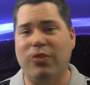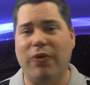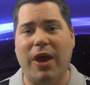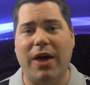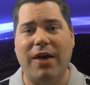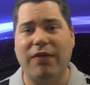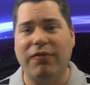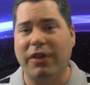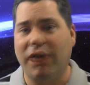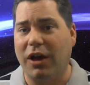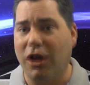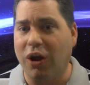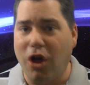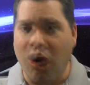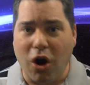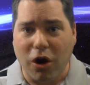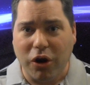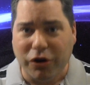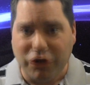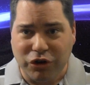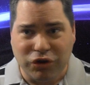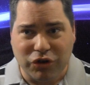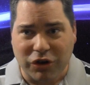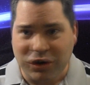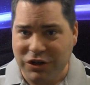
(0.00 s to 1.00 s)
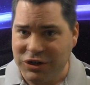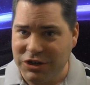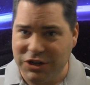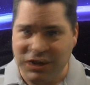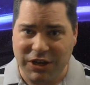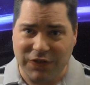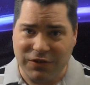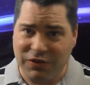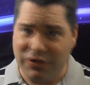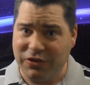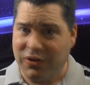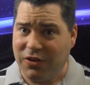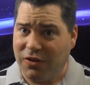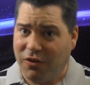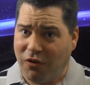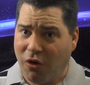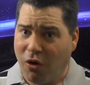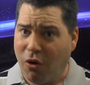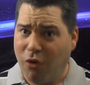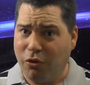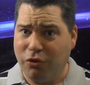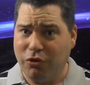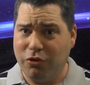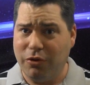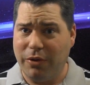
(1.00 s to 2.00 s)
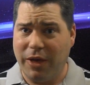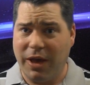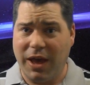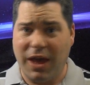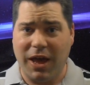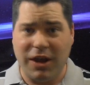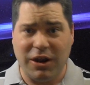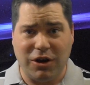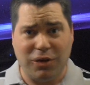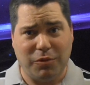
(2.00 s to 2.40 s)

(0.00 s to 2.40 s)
you have like a card destruction to give yourself a whole new hand,